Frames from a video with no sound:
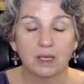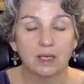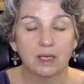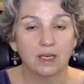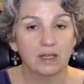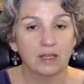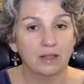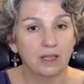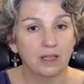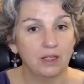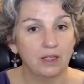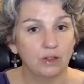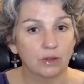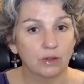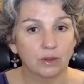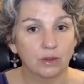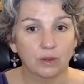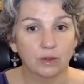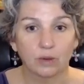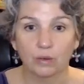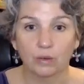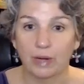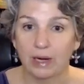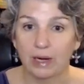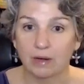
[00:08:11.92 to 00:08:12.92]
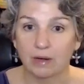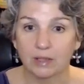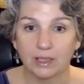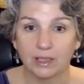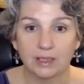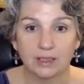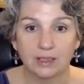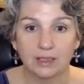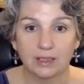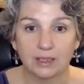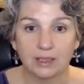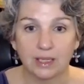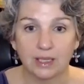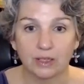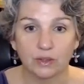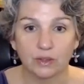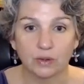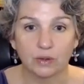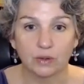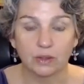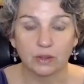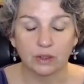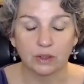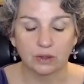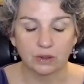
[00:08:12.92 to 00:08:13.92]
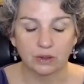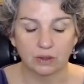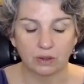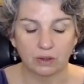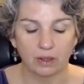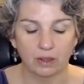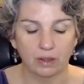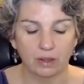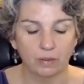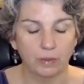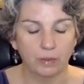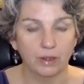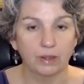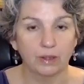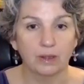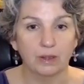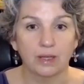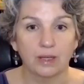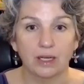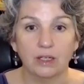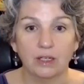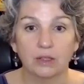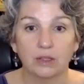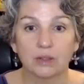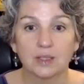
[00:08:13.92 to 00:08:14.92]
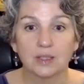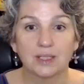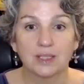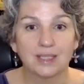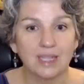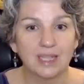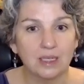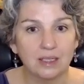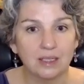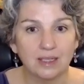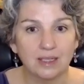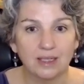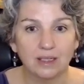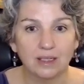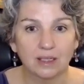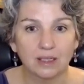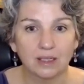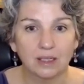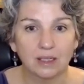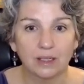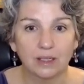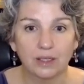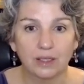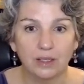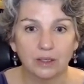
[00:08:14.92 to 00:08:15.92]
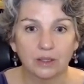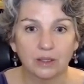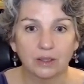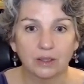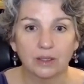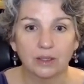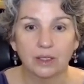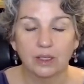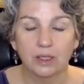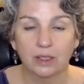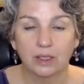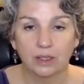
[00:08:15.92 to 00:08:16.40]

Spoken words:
that you're grounded and centered to start with, that you're sending a clear